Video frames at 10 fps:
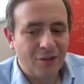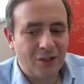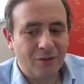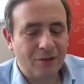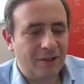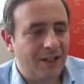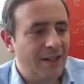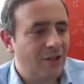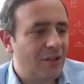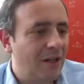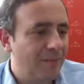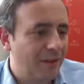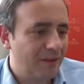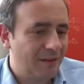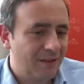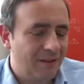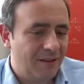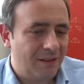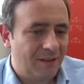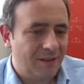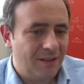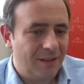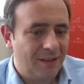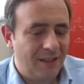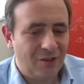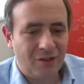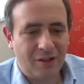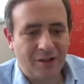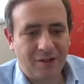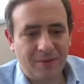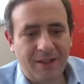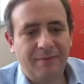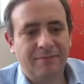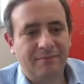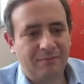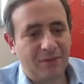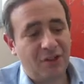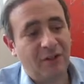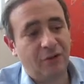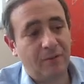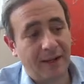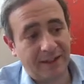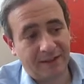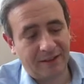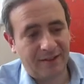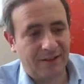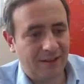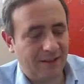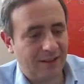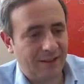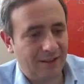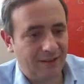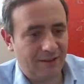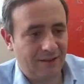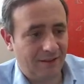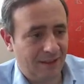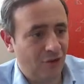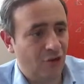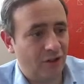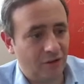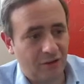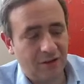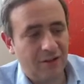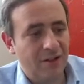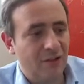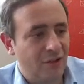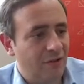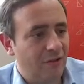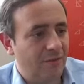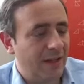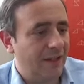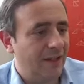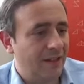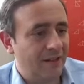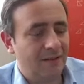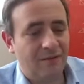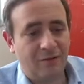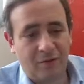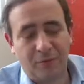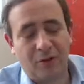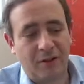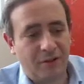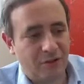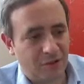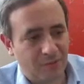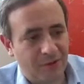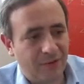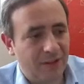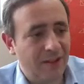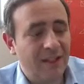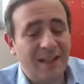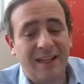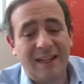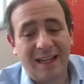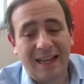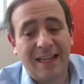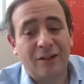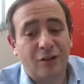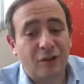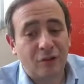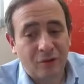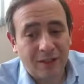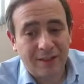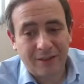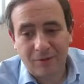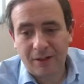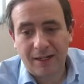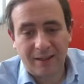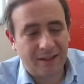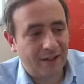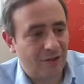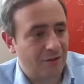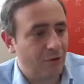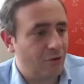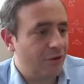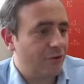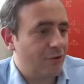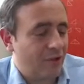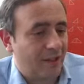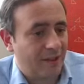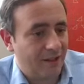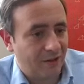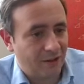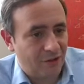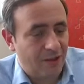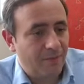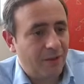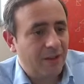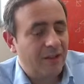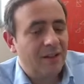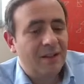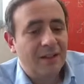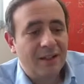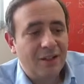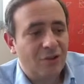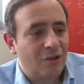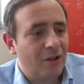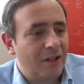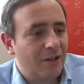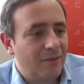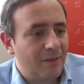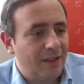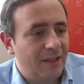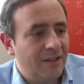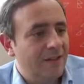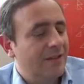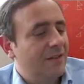So today's topic is going to be central banking and in general, central banking and cryptocurrency specifically. And really what I think is the most interesting thing on this topic is going to be